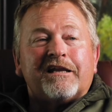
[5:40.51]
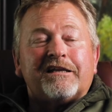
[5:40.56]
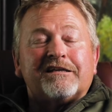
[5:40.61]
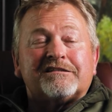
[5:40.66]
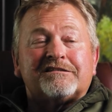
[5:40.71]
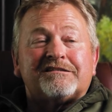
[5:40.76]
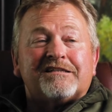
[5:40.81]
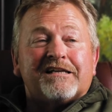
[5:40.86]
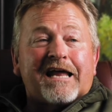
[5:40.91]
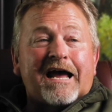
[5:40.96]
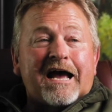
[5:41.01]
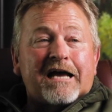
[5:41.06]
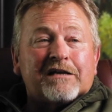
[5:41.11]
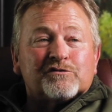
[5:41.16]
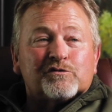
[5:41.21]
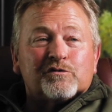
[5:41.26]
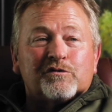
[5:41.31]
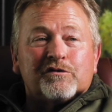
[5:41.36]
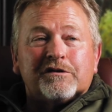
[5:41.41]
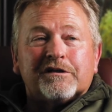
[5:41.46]
It is
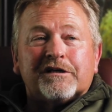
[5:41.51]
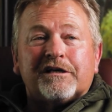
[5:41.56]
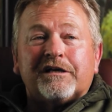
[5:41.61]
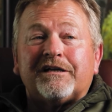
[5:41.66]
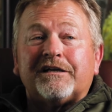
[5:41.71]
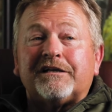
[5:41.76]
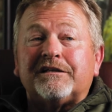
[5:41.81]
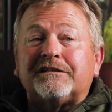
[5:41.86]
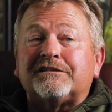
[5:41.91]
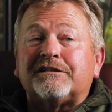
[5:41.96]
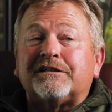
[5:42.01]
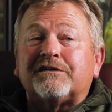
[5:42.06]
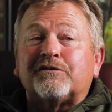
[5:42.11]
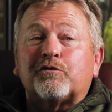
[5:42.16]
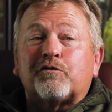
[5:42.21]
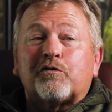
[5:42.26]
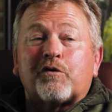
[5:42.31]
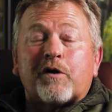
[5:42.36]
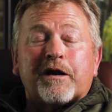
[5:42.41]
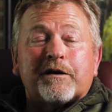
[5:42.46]
natural, it is
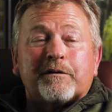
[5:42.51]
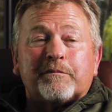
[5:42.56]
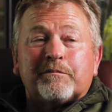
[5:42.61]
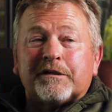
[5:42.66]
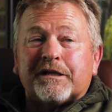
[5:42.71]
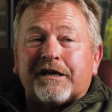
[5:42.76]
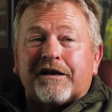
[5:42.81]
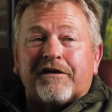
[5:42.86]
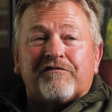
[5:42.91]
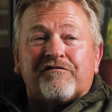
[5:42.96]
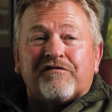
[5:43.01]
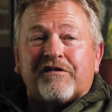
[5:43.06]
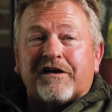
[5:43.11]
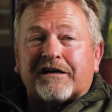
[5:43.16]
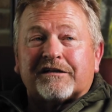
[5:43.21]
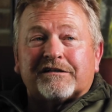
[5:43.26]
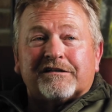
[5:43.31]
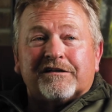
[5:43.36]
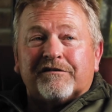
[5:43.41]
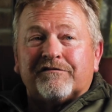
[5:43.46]
incredibly
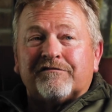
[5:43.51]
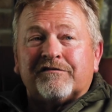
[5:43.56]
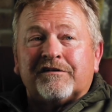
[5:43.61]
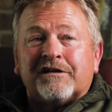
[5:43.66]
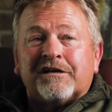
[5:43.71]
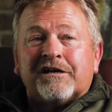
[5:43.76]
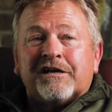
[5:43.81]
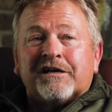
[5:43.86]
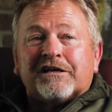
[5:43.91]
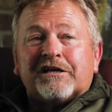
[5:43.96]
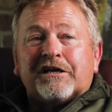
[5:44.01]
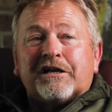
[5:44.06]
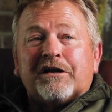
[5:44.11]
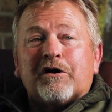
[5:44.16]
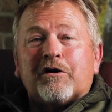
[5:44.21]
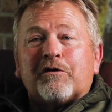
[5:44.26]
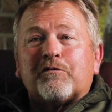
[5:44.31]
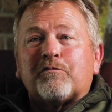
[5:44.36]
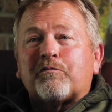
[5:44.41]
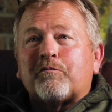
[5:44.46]
effective. You
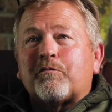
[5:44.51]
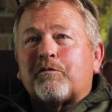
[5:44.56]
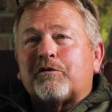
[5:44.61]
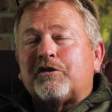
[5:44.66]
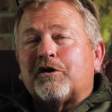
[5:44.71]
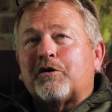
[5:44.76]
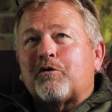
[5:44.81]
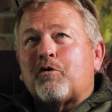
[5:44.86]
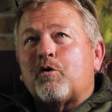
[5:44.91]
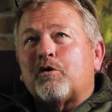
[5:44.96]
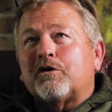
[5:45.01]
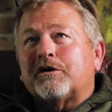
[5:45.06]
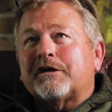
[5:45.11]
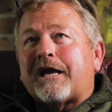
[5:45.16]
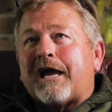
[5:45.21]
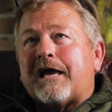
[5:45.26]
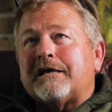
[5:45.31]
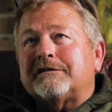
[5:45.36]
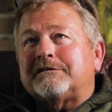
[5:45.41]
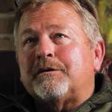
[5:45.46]
know, the coral
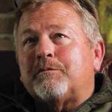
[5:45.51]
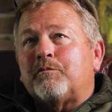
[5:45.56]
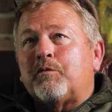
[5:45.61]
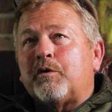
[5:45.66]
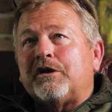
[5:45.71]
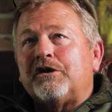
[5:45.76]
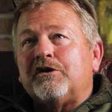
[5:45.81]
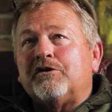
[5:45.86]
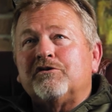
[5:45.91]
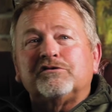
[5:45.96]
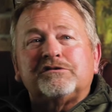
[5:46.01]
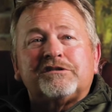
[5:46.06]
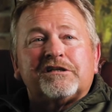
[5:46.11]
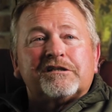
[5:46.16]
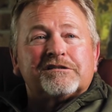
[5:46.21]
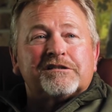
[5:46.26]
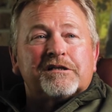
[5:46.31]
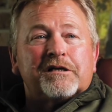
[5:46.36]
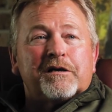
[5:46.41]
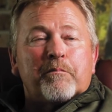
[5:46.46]
calcium we use
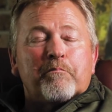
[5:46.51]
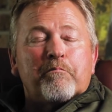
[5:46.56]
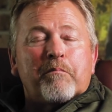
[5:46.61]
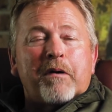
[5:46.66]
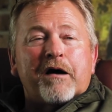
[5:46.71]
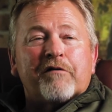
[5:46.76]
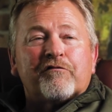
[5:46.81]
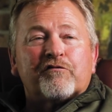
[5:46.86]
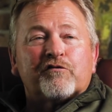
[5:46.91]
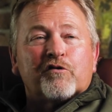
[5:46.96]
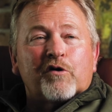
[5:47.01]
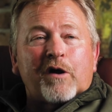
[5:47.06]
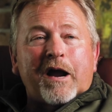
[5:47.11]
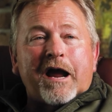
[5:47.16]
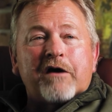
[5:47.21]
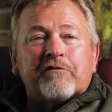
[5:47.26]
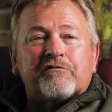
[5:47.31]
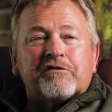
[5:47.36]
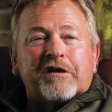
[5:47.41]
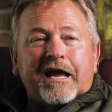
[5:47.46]
is an above
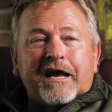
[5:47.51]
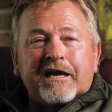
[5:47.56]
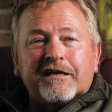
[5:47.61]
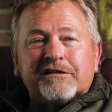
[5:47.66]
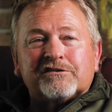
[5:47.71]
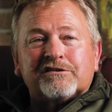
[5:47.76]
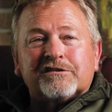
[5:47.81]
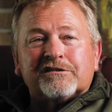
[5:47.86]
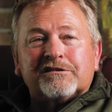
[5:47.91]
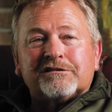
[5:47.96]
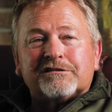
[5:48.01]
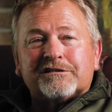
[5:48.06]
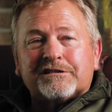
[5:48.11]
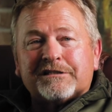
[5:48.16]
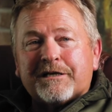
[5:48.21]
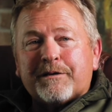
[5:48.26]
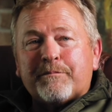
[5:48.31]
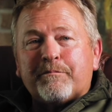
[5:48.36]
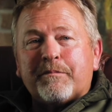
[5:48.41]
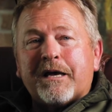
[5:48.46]
ground ancient
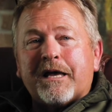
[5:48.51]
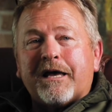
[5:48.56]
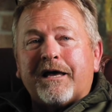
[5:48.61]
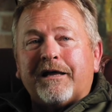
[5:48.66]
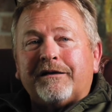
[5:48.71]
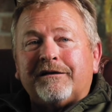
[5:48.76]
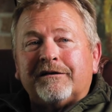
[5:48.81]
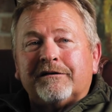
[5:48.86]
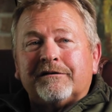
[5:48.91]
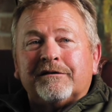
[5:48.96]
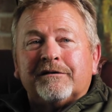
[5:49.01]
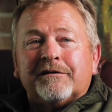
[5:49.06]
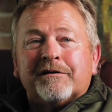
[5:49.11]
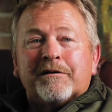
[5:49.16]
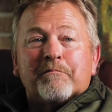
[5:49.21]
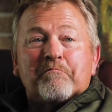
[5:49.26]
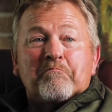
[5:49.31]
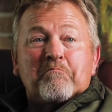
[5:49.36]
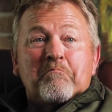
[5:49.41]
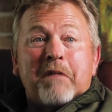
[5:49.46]
seabed
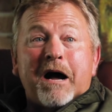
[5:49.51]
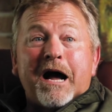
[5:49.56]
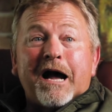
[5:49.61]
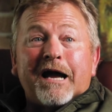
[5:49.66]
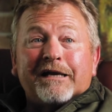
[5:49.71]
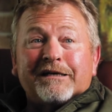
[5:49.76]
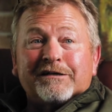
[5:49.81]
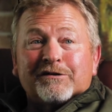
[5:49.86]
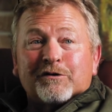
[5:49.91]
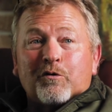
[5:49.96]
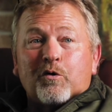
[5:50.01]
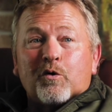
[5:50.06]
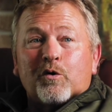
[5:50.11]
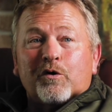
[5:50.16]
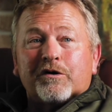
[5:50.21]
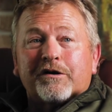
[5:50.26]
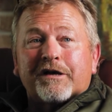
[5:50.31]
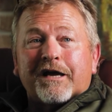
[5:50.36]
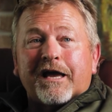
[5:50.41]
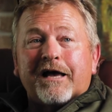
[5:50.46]
mined
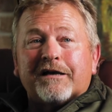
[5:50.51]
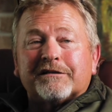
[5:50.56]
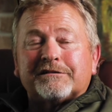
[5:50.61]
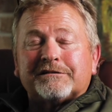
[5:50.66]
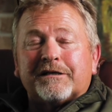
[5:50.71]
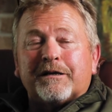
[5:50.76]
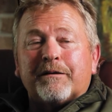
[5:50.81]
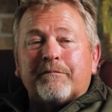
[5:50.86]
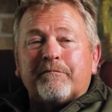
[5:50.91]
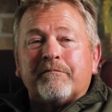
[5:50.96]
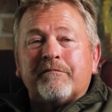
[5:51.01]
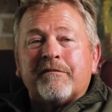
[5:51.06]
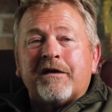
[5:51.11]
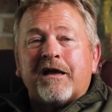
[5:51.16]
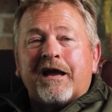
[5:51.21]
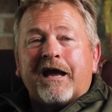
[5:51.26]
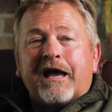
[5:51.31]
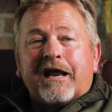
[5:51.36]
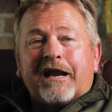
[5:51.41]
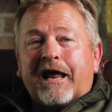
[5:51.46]
coral calcium.
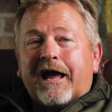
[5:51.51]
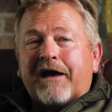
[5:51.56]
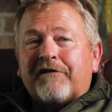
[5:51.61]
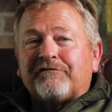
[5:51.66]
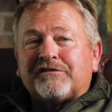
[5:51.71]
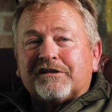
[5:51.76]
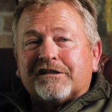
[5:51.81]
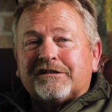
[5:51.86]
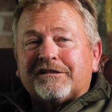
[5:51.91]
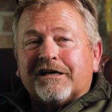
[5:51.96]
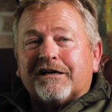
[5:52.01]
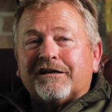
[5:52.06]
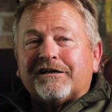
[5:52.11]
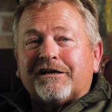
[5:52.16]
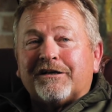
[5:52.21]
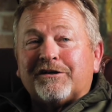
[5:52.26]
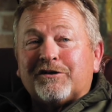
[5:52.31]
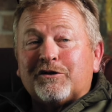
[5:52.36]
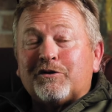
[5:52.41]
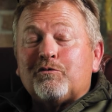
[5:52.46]
And I have to tell
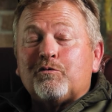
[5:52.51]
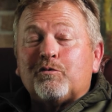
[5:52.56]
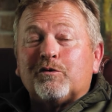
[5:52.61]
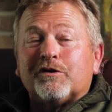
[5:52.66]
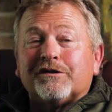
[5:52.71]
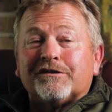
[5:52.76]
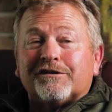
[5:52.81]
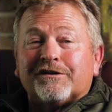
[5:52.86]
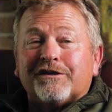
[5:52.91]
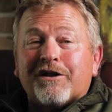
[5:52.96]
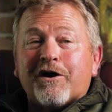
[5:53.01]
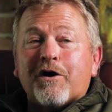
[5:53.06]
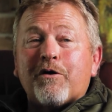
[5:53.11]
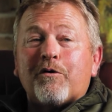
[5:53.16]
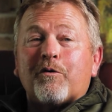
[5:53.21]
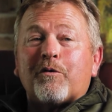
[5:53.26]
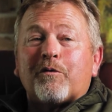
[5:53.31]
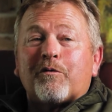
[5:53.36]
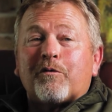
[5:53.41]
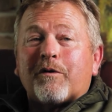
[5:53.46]
you, you will
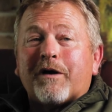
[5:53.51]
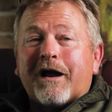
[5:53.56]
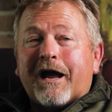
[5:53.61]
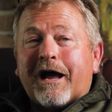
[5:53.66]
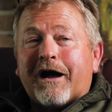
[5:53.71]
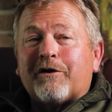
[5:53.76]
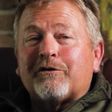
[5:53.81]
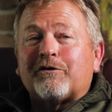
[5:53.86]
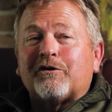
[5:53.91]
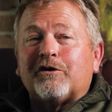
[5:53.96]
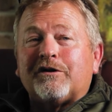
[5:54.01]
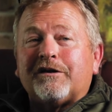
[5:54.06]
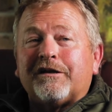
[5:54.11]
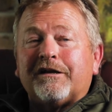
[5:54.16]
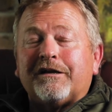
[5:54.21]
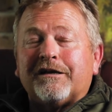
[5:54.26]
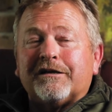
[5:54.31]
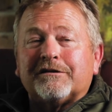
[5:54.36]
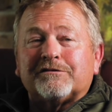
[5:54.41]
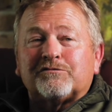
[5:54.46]
know how good
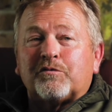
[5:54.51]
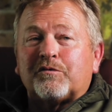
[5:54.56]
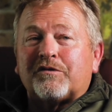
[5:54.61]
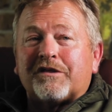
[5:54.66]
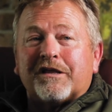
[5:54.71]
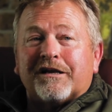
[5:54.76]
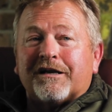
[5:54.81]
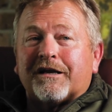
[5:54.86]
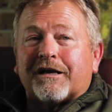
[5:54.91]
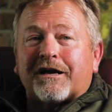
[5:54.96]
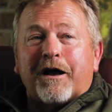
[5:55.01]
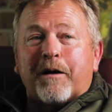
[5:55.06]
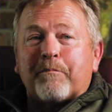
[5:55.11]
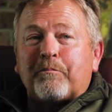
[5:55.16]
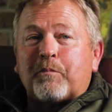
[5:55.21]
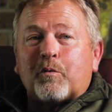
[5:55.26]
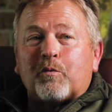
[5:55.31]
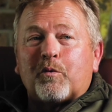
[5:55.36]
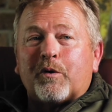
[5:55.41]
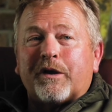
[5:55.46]
it is within a
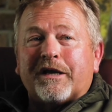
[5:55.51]
couple